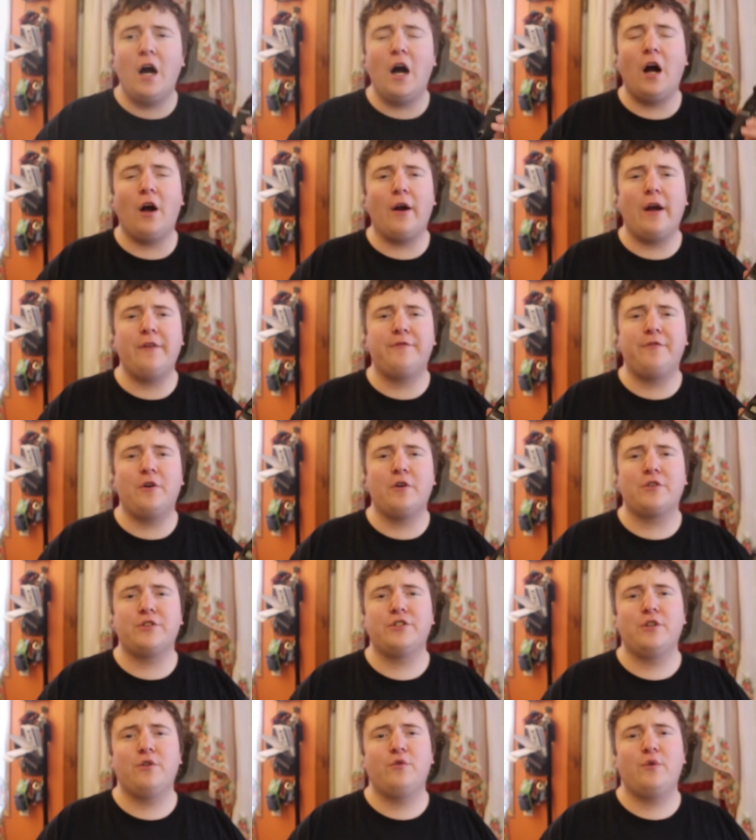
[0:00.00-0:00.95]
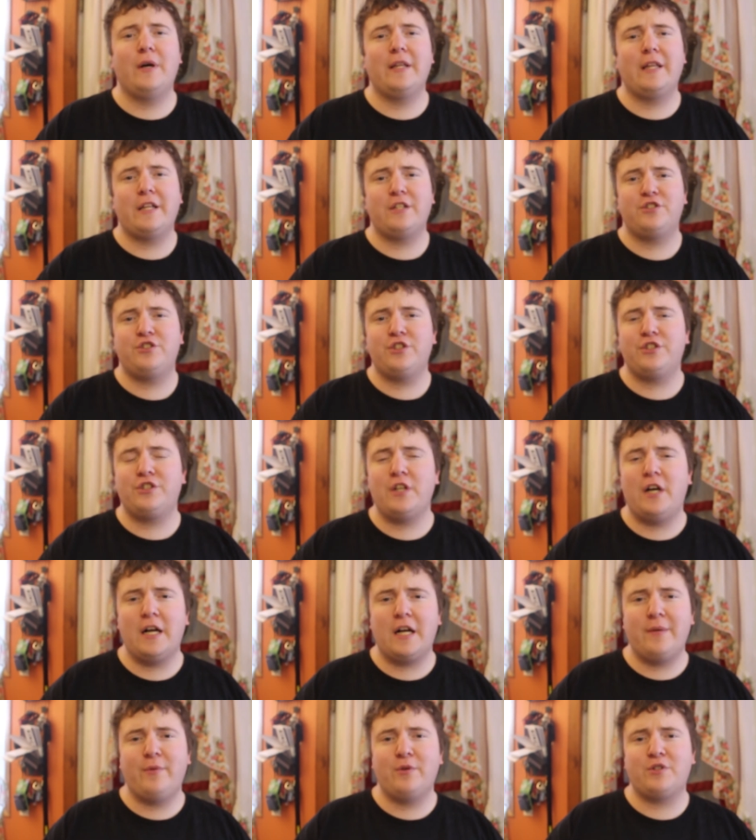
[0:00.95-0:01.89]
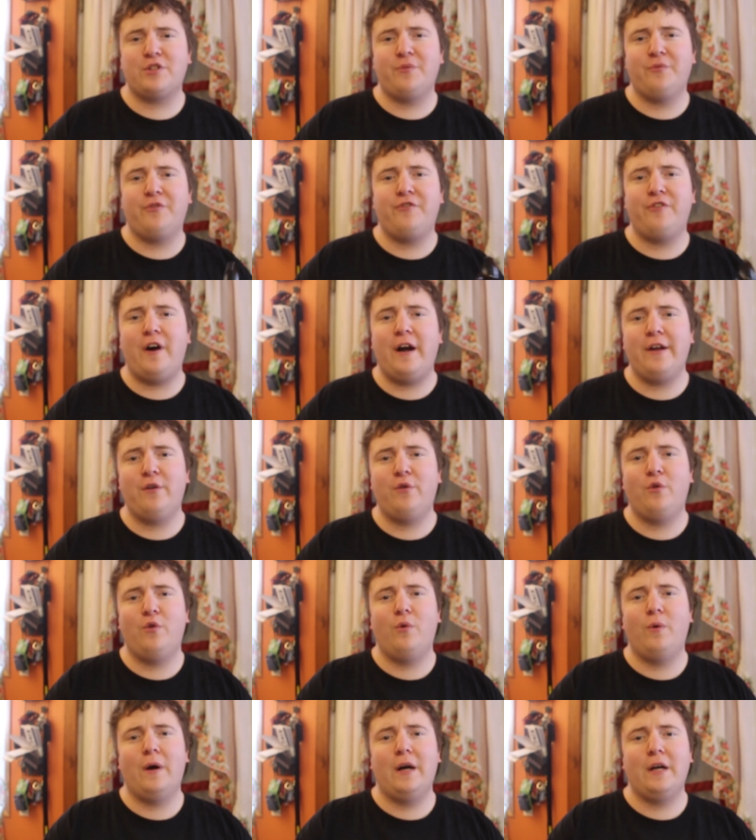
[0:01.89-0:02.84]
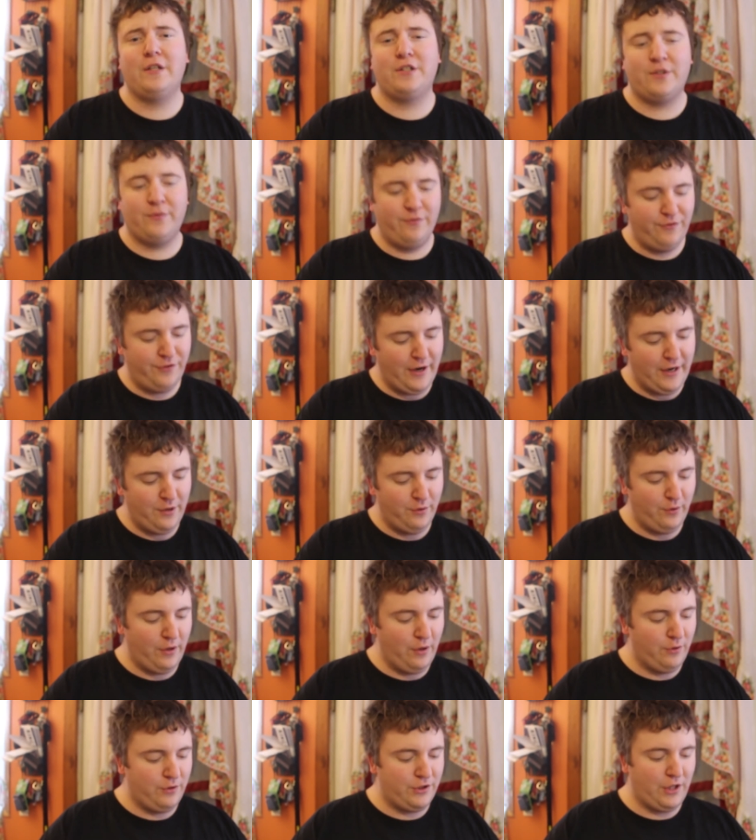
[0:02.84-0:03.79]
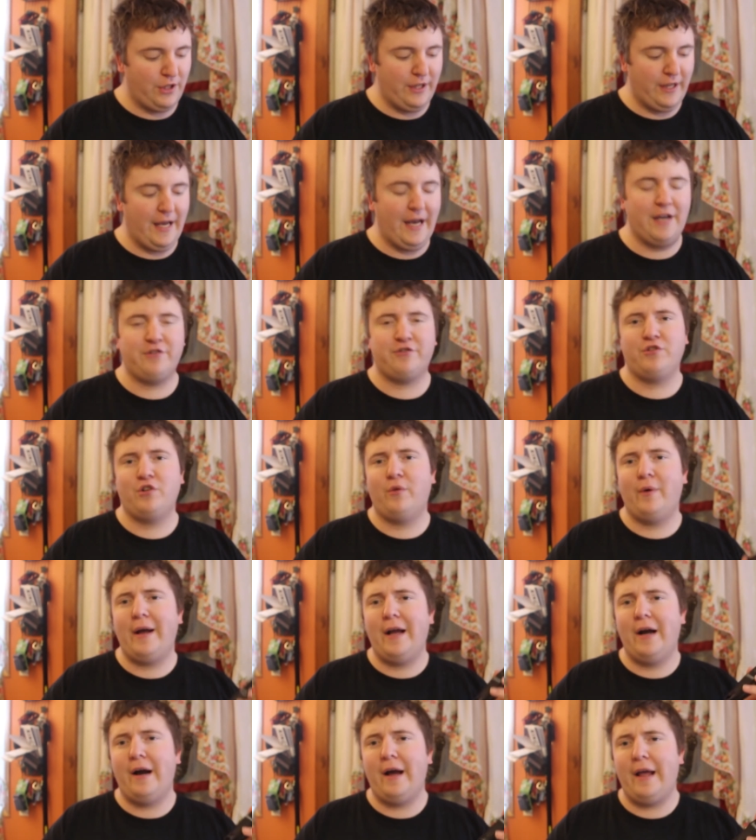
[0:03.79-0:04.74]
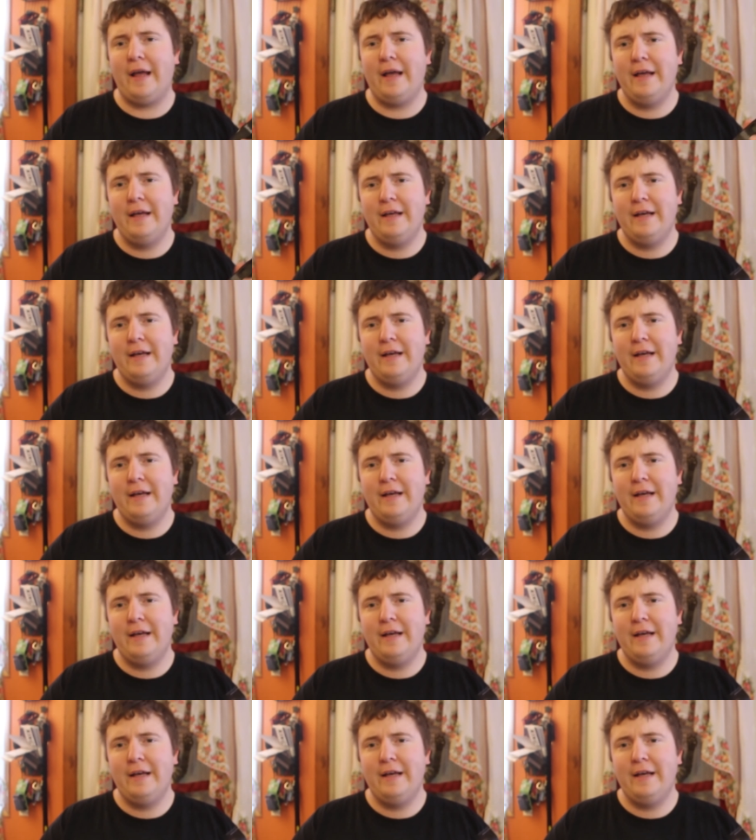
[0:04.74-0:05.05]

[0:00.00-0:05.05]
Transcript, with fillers: All right, folks. So uh, let's just talk about some final uh, some final notes on the Astro AI.